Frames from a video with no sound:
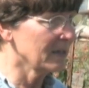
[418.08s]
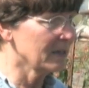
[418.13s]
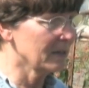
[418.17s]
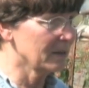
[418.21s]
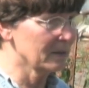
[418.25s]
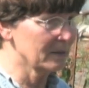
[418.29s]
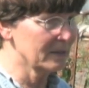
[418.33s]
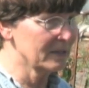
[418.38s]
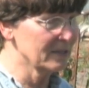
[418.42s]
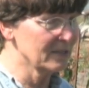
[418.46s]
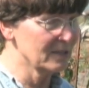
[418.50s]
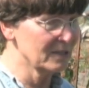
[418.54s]

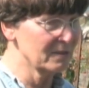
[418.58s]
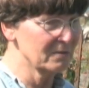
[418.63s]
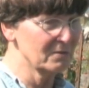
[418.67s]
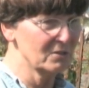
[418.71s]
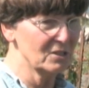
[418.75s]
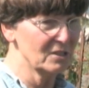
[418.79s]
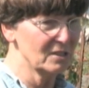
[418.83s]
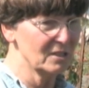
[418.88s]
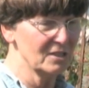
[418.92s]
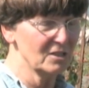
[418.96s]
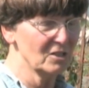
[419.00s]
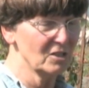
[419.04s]
because it's
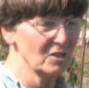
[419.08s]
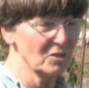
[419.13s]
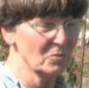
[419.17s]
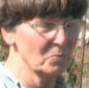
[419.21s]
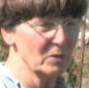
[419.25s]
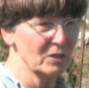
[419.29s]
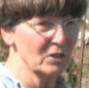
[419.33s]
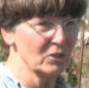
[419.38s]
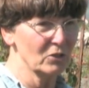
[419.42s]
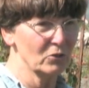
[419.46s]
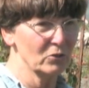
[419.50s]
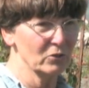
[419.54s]
just
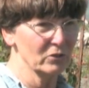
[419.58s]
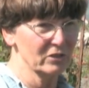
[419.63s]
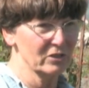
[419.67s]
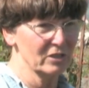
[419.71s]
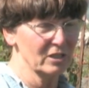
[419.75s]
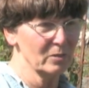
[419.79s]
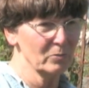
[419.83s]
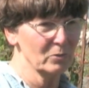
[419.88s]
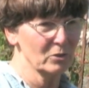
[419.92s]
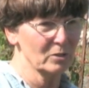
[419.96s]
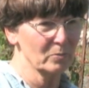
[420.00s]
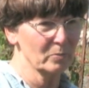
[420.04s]
been a cool
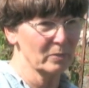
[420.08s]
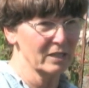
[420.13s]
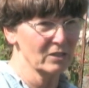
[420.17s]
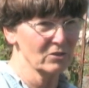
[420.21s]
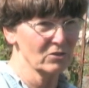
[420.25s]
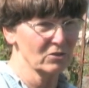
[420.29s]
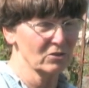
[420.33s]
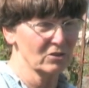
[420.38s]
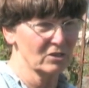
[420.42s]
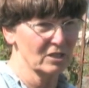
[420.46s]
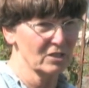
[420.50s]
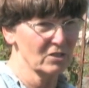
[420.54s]
summer, and
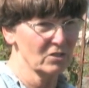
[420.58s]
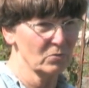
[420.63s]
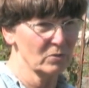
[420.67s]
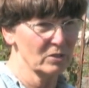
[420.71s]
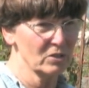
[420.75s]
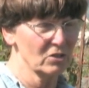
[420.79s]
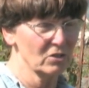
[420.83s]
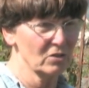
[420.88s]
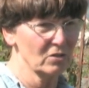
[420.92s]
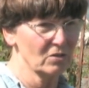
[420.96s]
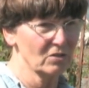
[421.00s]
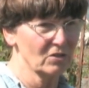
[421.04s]
basil just
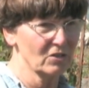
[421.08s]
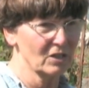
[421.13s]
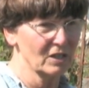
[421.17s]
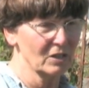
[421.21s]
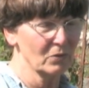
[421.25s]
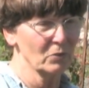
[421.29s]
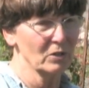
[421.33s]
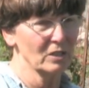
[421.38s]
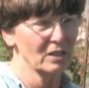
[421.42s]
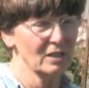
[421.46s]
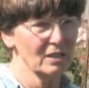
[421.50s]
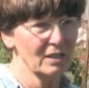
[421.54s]
wasn't growing.
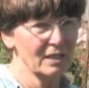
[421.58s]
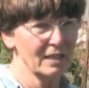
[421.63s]
We did